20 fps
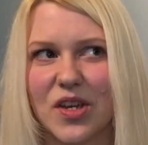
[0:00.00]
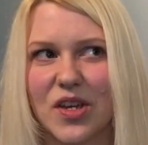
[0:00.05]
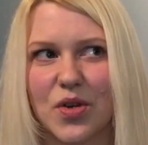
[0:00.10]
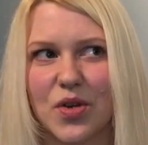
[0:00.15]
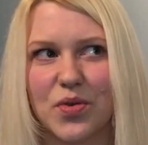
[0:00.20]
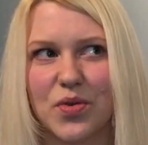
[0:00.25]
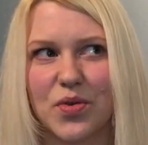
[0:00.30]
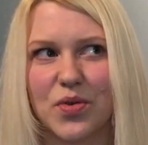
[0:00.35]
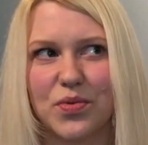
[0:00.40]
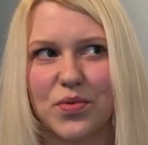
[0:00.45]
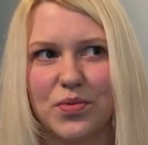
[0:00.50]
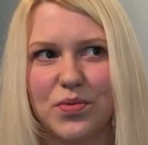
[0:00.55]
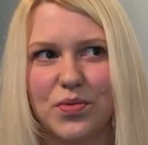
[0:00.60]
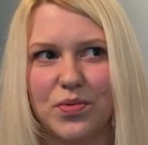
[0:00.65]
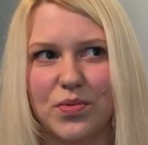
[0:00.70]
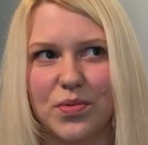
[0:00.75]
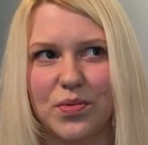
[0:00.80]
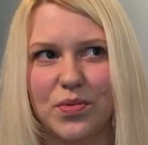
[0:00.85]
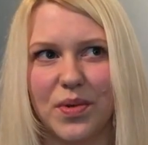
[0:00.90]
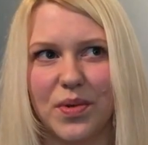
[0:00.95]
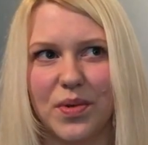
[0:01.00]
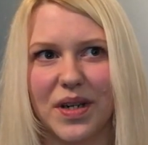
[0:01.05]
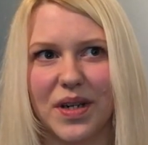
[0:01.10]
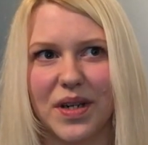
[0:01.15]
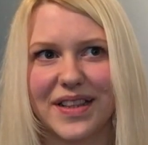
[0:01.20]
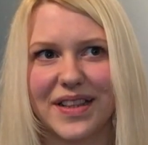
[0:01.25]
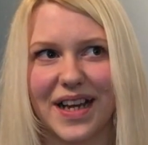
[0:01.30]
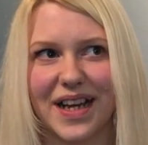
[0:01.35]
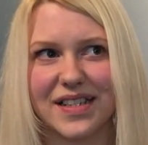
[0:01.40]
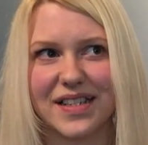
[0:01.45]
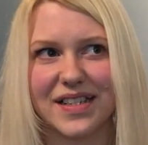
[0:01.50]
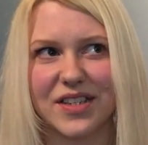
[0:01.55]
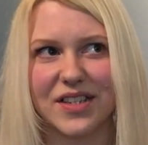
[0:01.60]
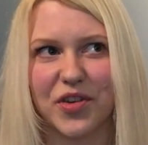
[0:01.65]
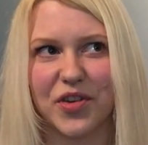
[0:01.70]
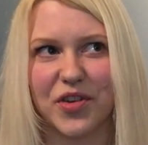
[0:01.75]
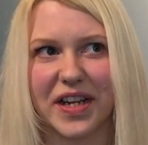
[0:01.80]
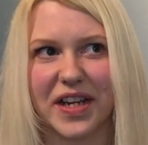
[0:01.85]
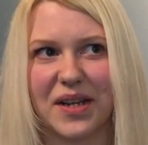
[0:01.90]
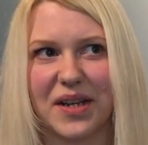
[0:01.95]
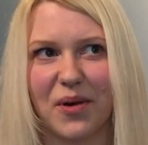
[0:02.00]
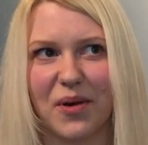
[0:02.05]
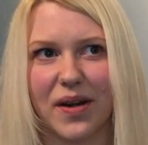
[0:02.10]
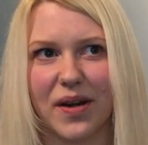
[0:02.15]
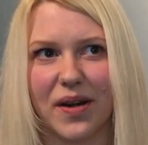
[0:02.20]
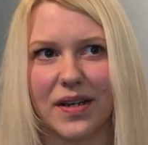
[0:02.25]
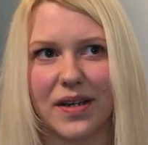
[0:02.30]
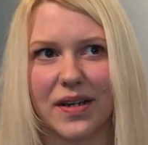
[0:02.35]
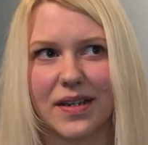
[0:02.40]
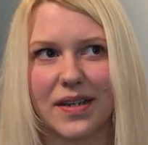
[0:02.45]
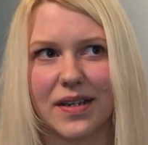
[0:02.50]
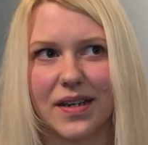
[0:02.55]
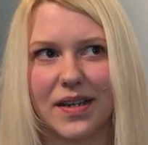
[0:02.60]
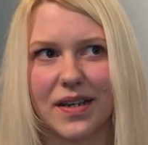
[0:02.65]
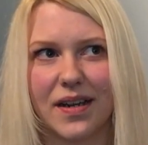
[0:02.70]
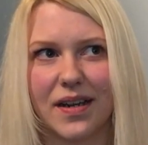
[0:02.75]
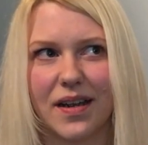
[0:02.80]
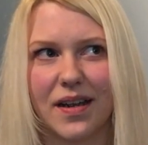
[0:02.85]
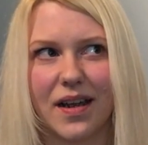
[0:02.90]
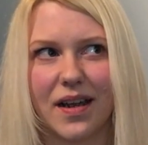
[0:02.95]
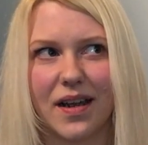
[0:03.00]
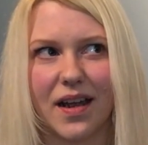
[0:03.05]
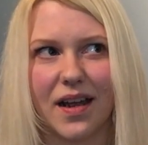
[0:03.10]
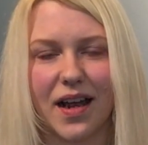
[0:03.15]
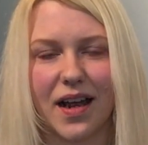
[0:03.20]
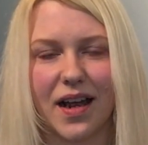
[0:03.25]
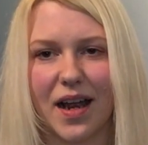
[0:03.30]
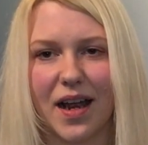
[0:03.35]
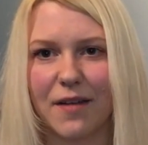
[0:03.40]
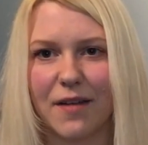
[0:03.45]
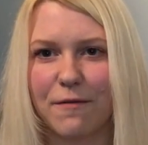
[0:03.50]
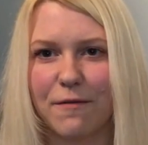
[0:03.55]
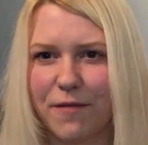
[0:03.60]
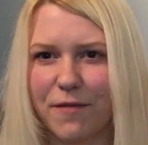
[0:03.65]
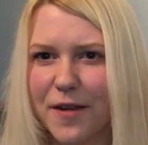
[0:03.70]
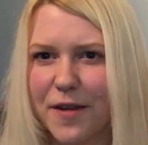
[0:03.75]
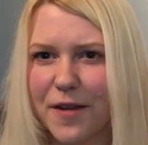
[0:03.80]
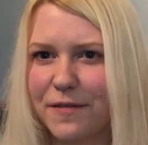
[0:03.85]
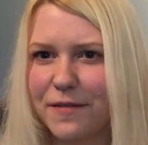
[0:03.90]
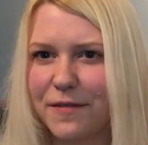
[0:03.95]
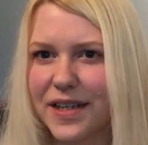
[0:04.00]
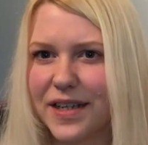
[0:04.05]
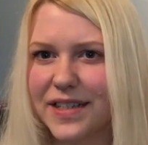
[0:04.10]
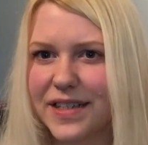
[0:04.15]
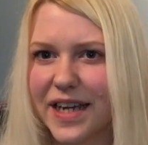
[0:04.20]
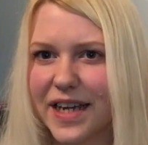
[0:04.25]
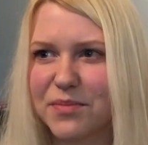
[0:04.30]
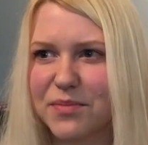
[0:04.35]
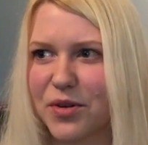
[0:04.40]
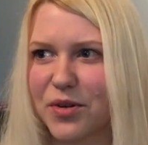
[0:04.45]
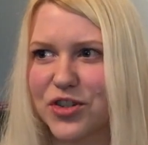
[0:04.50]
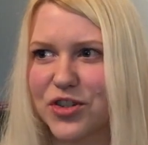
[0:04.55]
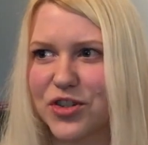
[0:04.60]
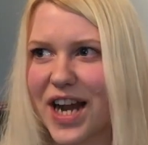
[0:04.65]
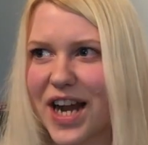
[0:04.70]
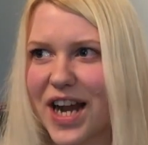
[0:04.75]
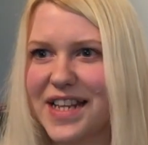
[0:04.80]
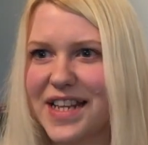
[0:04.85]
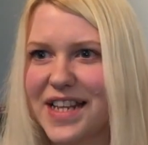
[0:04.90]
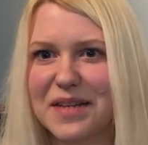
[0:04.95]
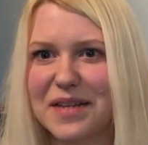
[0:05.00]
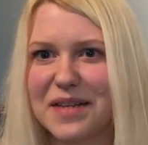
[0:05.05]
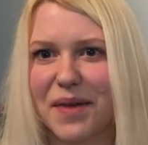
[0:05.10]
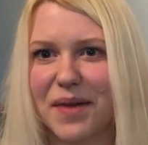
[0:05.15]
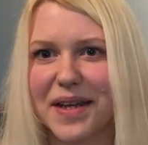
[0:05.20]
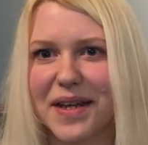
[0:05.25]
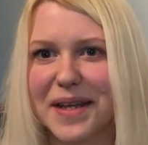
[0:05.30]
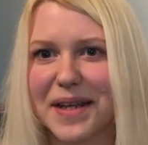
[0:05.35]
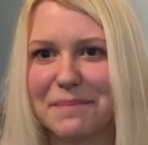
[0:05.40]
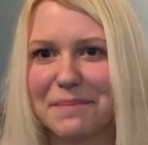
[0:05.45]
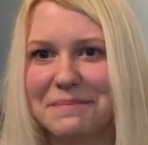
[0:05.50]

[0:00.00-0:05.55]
Ooh, that's a tricky one. Five Finger Death Punch, anything by them.